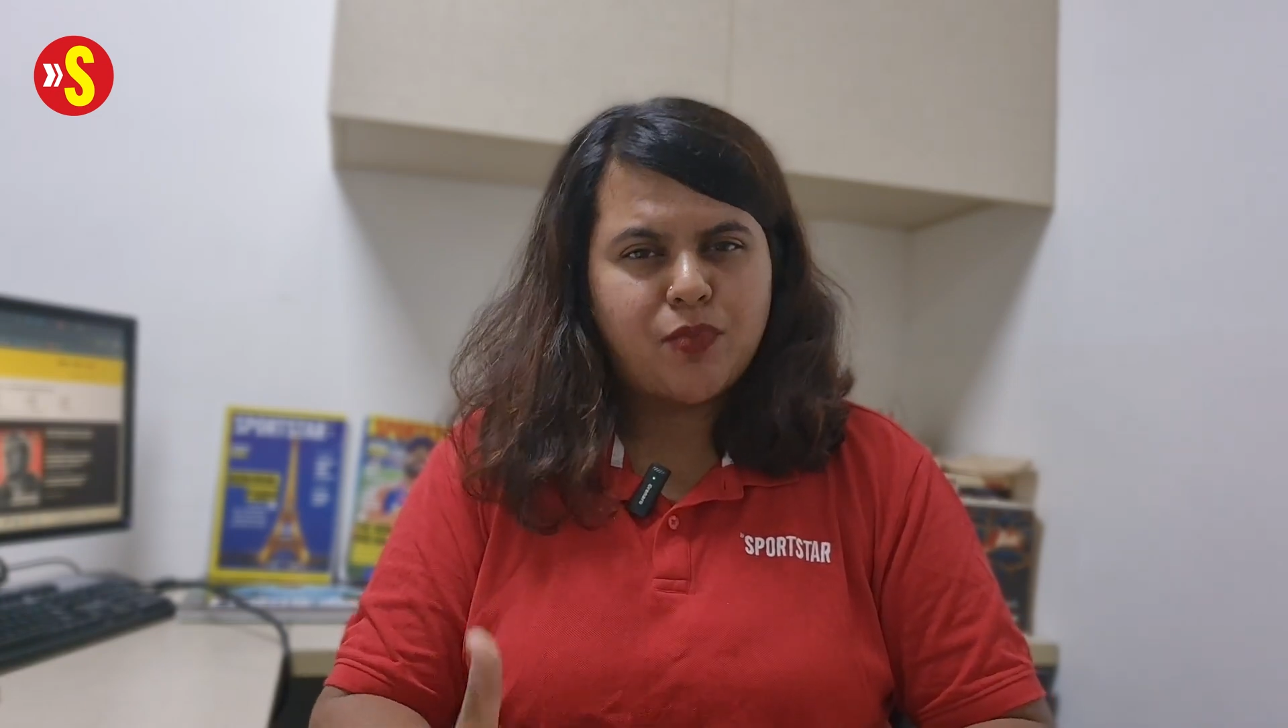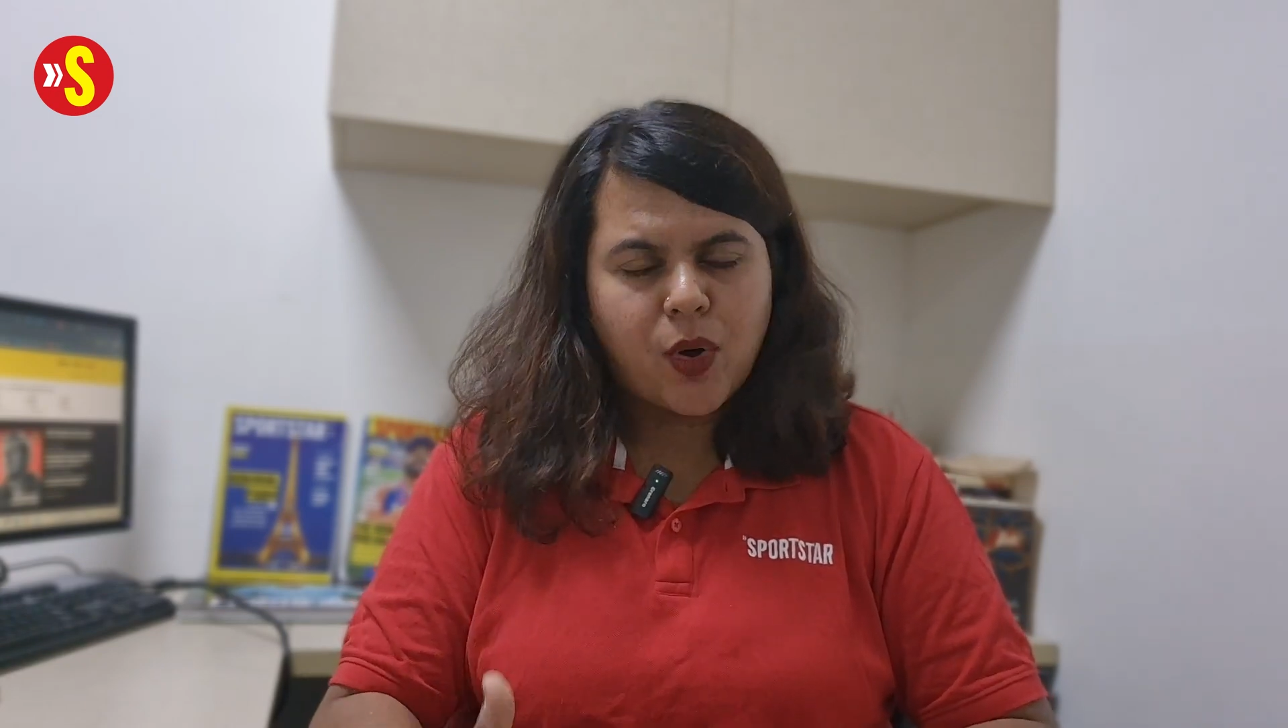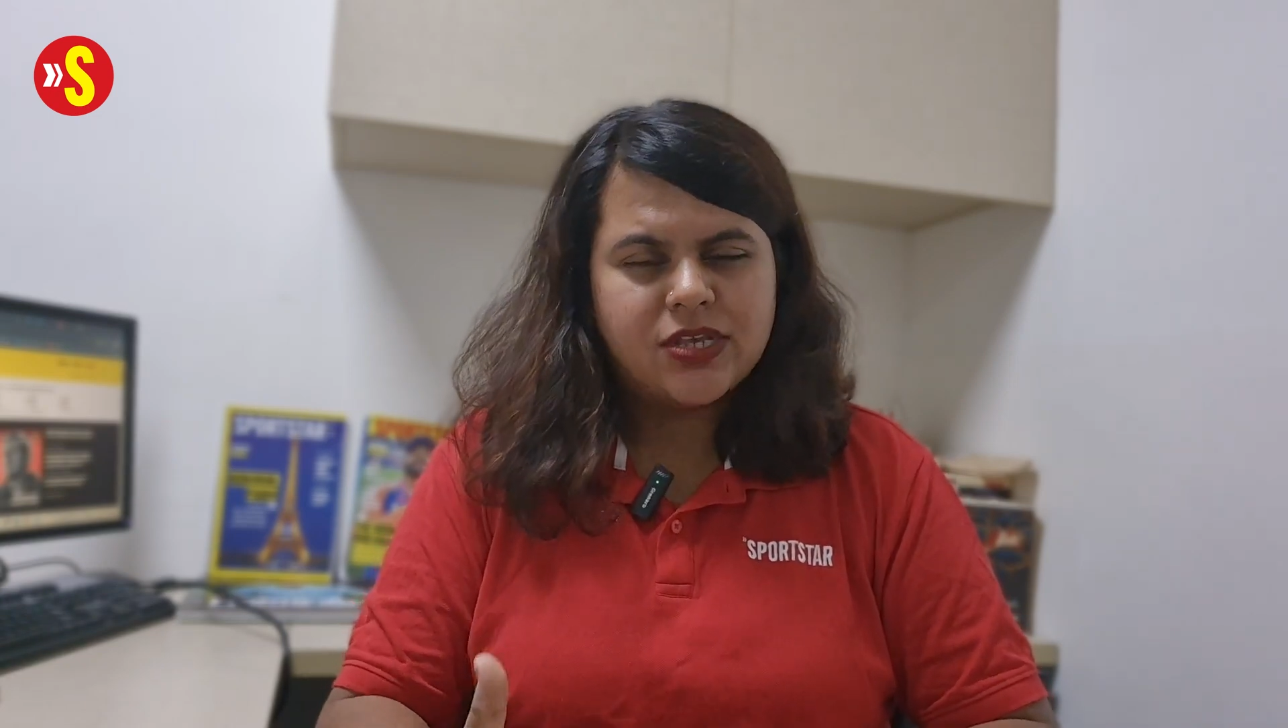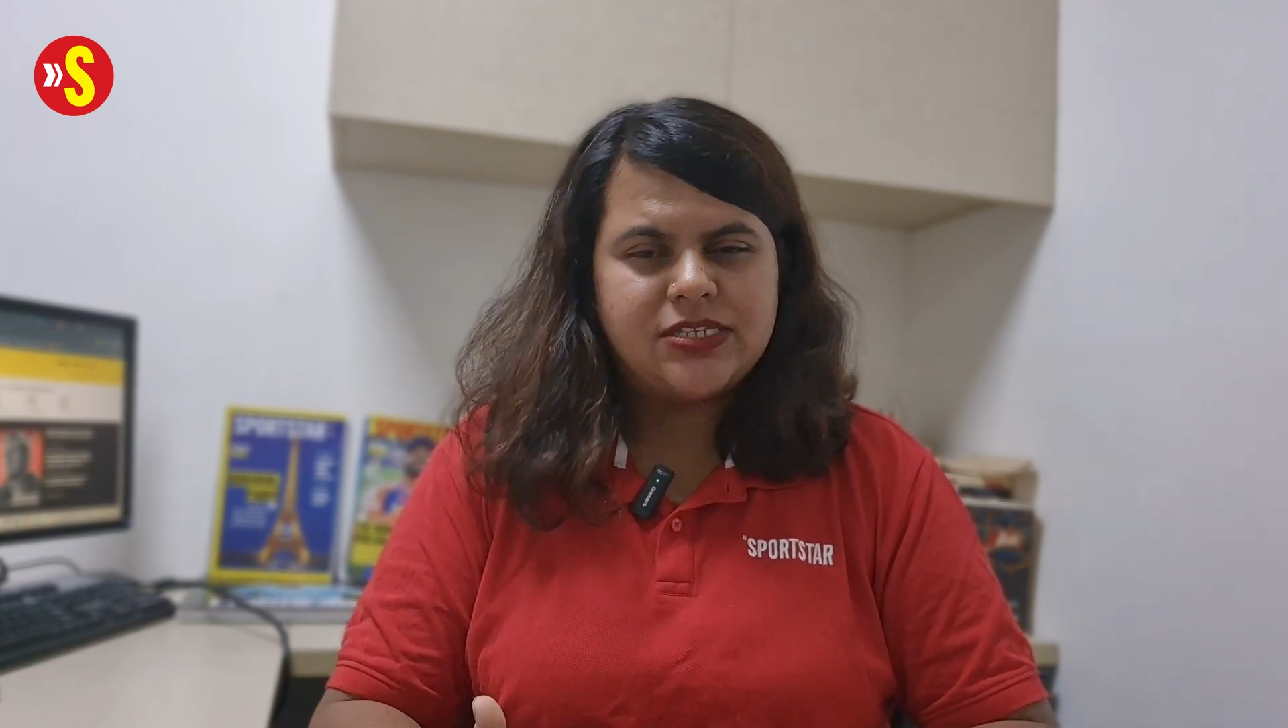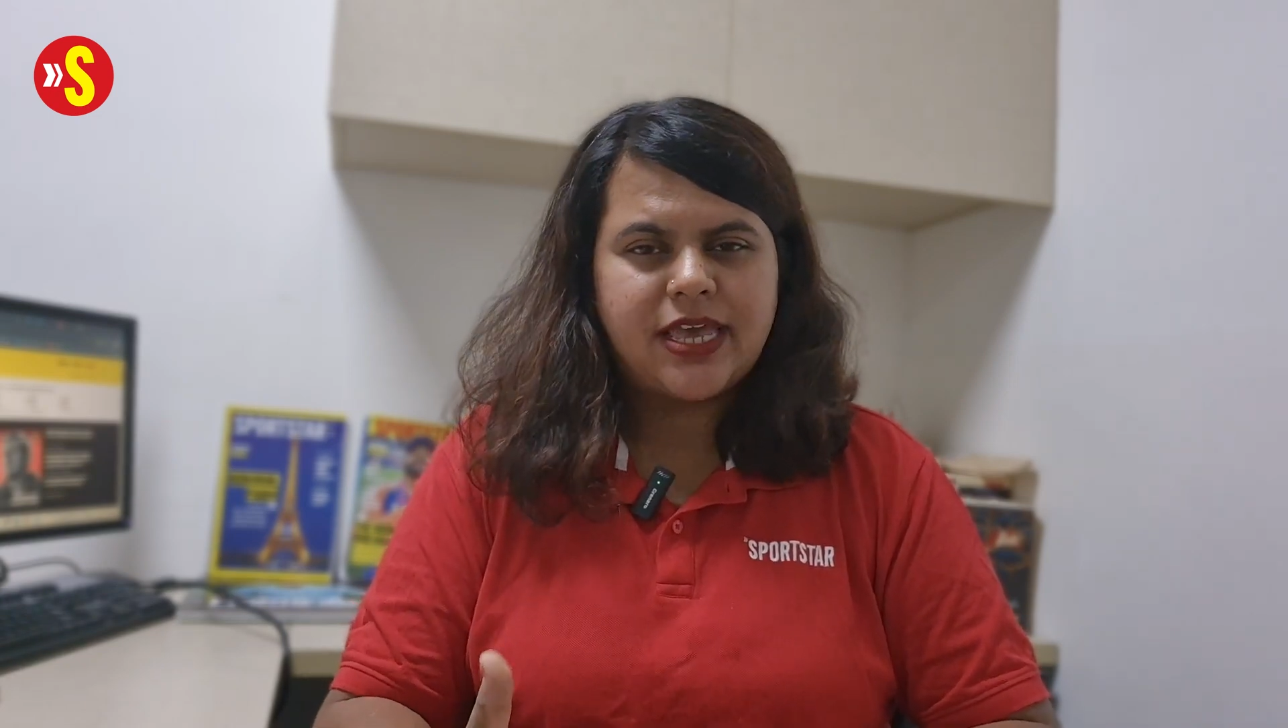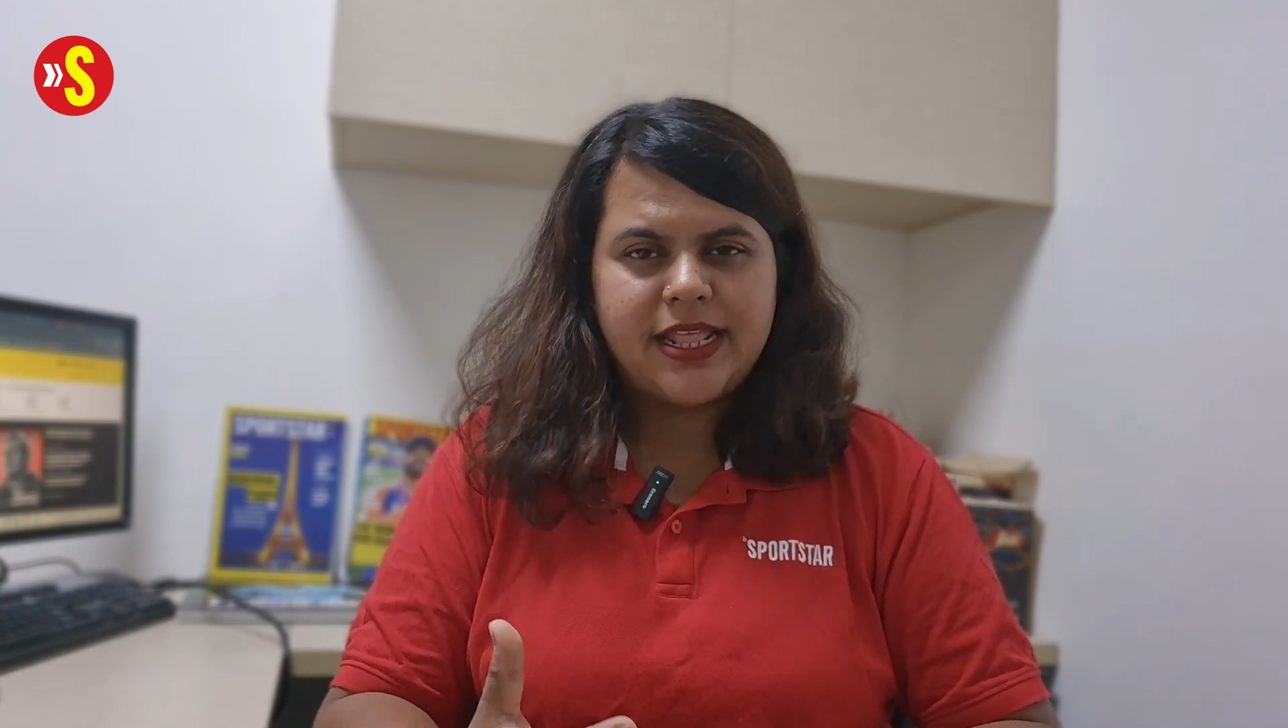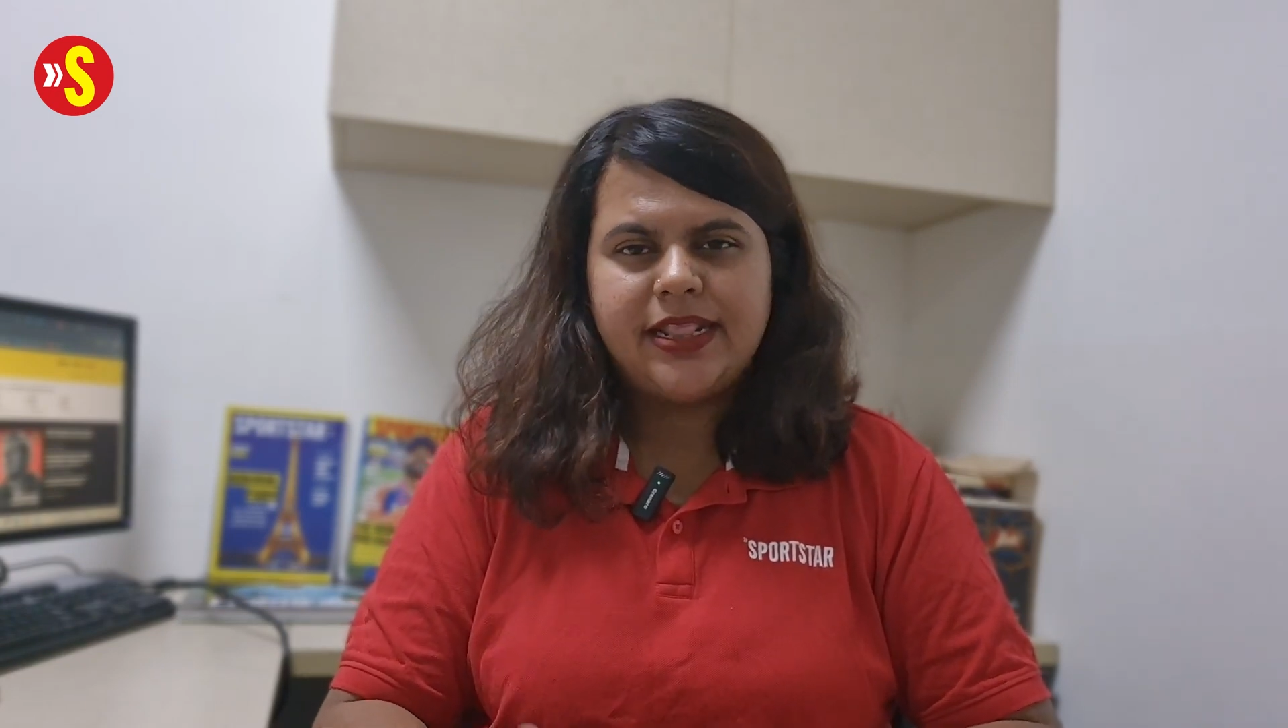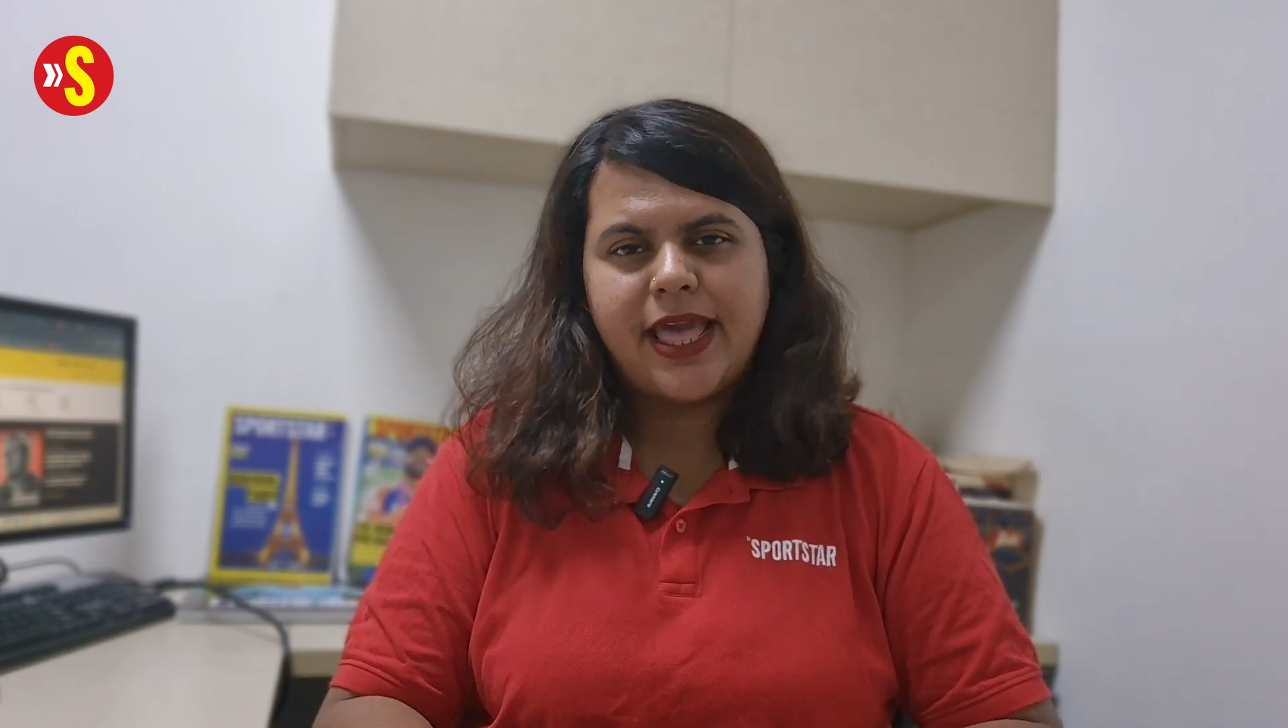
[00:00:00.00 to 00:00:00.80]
was in